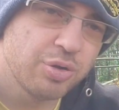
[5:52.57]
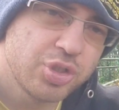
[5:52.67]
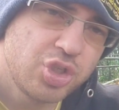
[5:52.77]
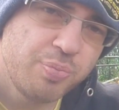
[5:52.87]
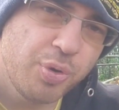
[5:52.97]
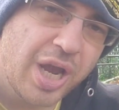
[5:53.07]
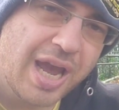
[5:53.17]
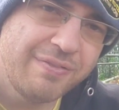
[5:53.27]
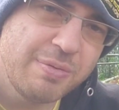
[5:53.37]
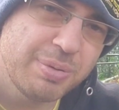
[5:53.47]
get a super
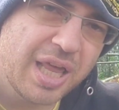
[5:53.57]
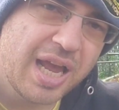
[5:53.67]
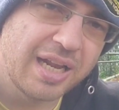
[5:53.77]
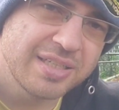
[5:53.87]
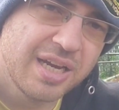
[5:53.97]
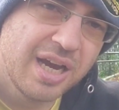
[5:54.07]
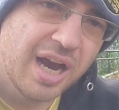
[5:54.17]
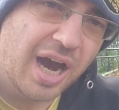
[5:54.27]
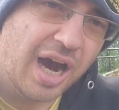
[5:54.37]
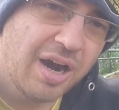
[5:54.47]
heavy plant
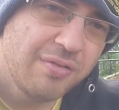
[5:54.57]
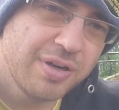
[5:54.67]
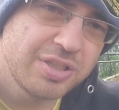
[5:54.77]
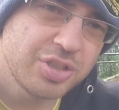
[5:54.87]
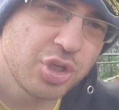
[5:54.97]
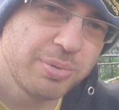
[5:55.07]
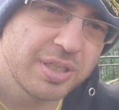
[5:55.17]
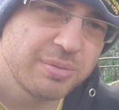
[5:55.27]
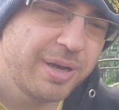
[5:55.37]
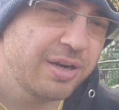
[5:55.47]
of a
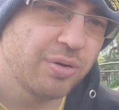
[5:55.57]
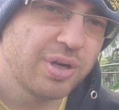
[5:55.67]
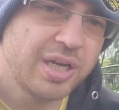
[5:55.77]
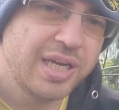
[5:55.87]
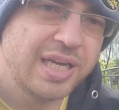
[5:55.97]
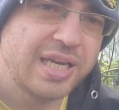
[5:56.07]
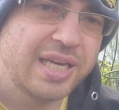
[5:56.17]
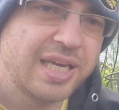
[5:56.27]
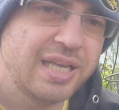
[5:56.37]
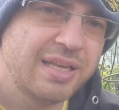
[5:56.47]
determinate tomato,
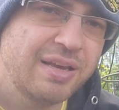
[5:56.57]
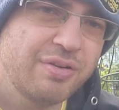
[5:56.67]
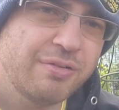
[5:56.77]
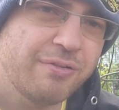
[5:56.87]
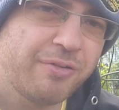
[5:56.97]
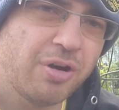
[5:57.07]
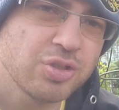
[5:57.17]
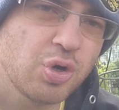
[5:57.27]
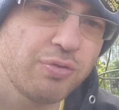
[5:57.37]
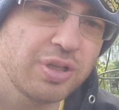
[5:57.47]
even if it
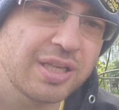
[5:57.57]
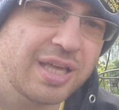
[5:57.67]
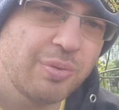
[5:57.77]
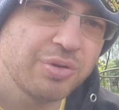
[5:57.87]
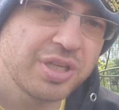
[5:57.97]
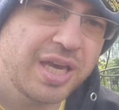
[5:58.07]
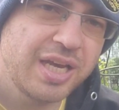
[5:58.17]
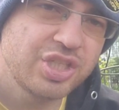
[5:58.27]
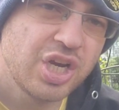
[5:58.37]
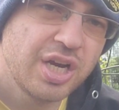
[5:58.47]
falls over like that with a
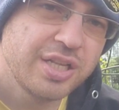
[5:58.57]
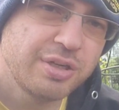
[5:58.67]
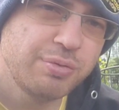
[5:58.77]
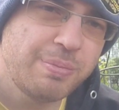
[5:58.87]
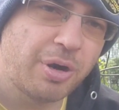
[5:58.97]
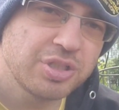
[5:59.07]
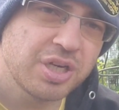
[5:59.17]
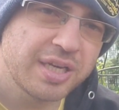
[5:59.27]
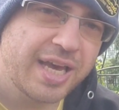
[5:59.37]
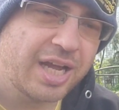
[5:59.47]
cage, the rebar
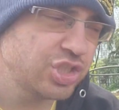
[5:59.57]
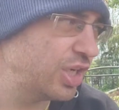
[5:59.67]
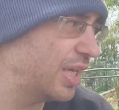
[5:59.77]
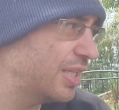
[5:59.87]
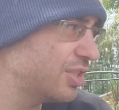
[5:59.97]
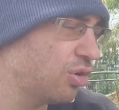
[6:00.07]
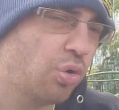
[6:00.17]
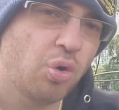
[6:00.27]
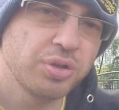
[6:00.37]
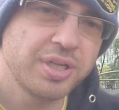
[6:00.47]
is going to catch it and it's
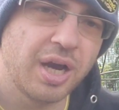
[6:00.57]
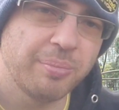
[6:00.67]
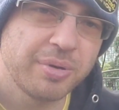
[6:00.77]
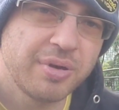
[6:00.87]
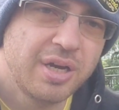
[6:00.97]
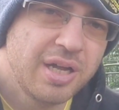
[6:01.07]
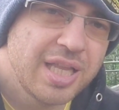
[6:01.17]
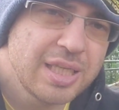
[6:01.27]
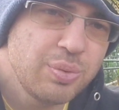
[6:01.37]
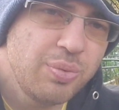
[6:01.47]
going to hold it up.
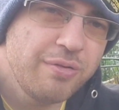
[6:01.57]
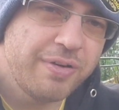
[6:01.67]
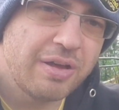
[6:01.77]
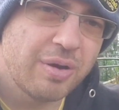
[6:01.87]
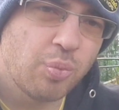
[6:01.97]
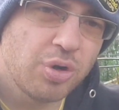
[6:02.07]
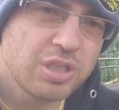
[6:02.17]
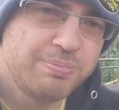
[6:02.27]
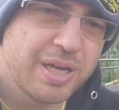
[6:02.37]
That's what we found that works